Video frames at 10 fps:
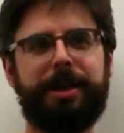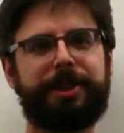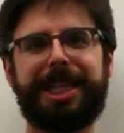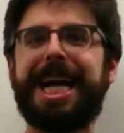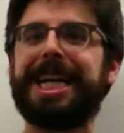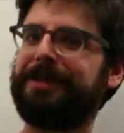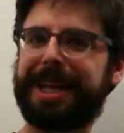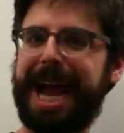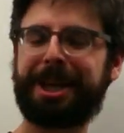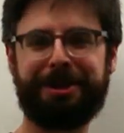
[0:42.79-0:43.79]
scientific
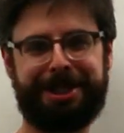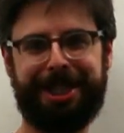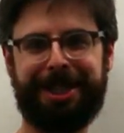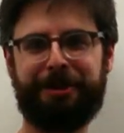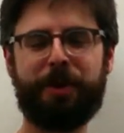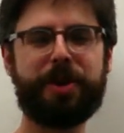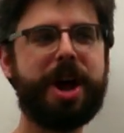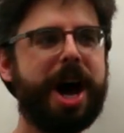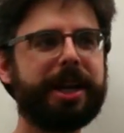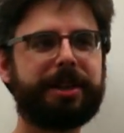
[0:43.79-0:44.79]
accuracy. We're
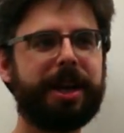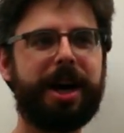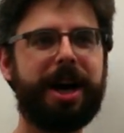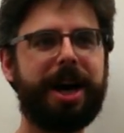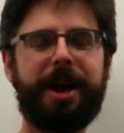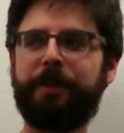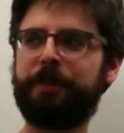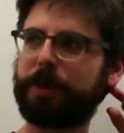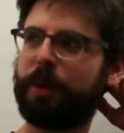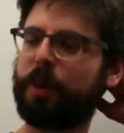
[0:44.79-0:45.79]
not, uh,
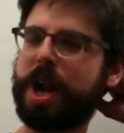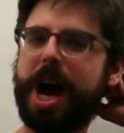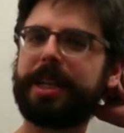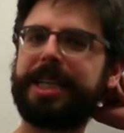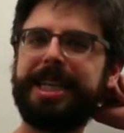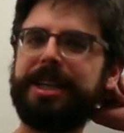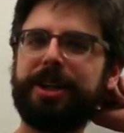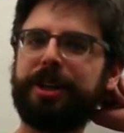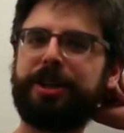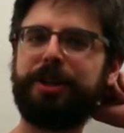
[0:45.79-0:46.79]
we're not
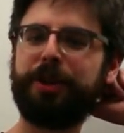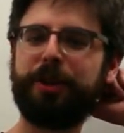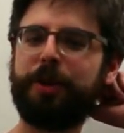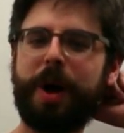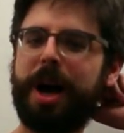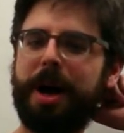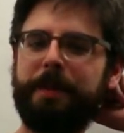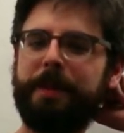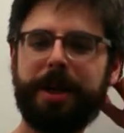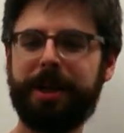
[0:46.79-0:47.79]
here to,
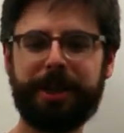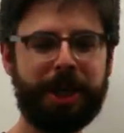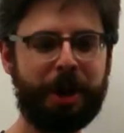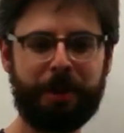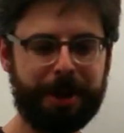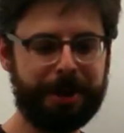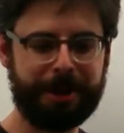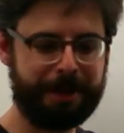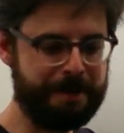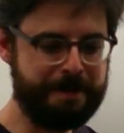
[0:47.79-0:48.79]
um, you know,
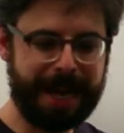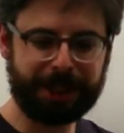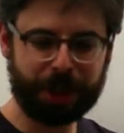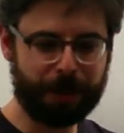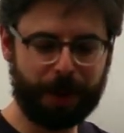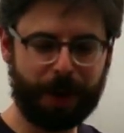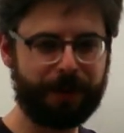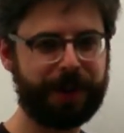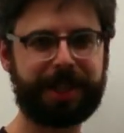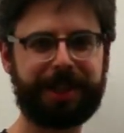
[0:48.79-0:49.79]
measure
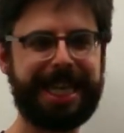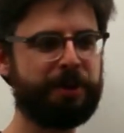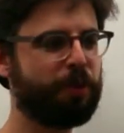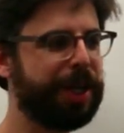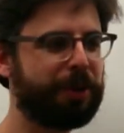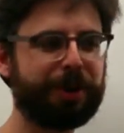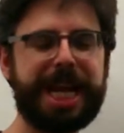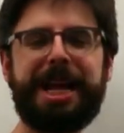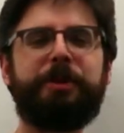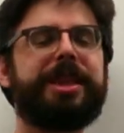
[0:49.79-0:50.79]
perfectly and
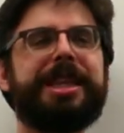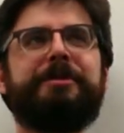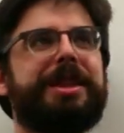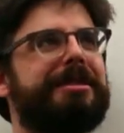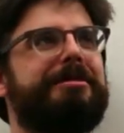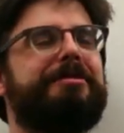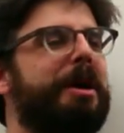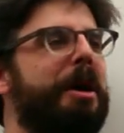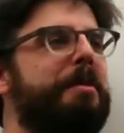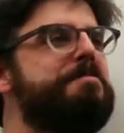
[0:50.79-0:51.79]
recreate with, with
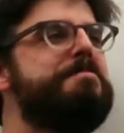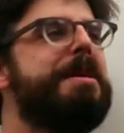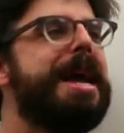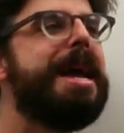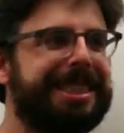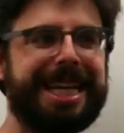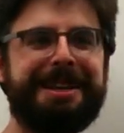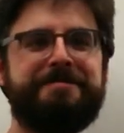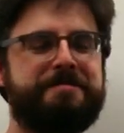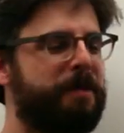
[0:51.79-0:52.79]

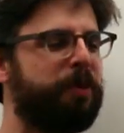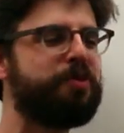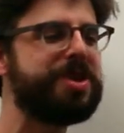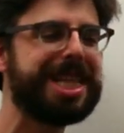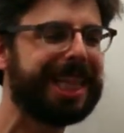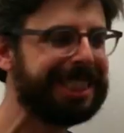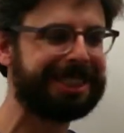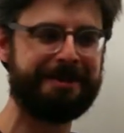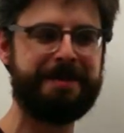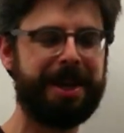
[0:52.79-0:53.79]
amazing
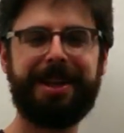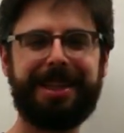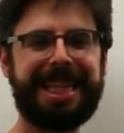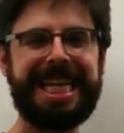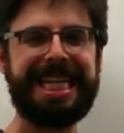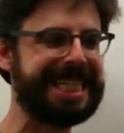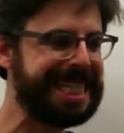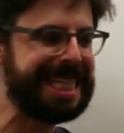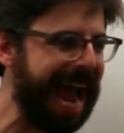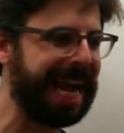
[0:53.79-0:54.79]
realism the
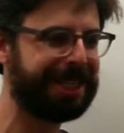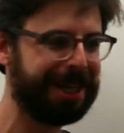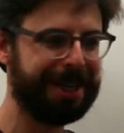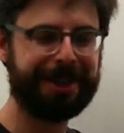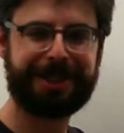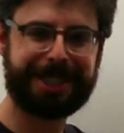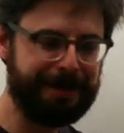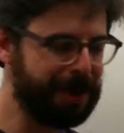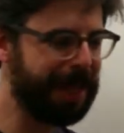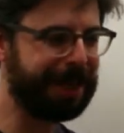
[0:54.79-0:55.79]
exact
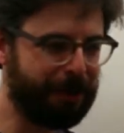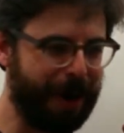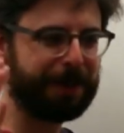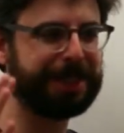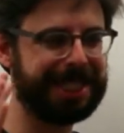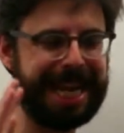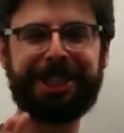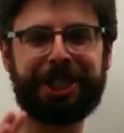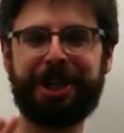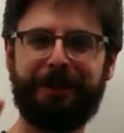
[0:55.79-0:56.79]
simulated
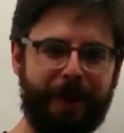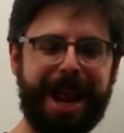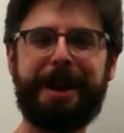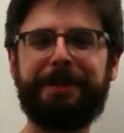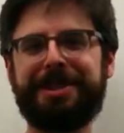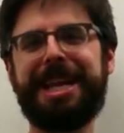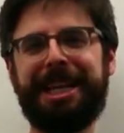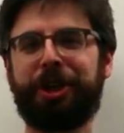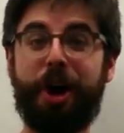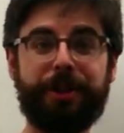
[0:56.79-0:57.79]
representation of what happens in
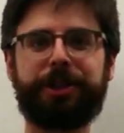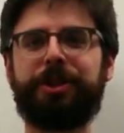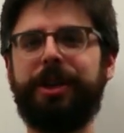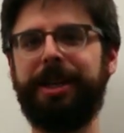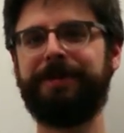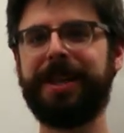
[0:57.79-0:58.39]
nature on the screen.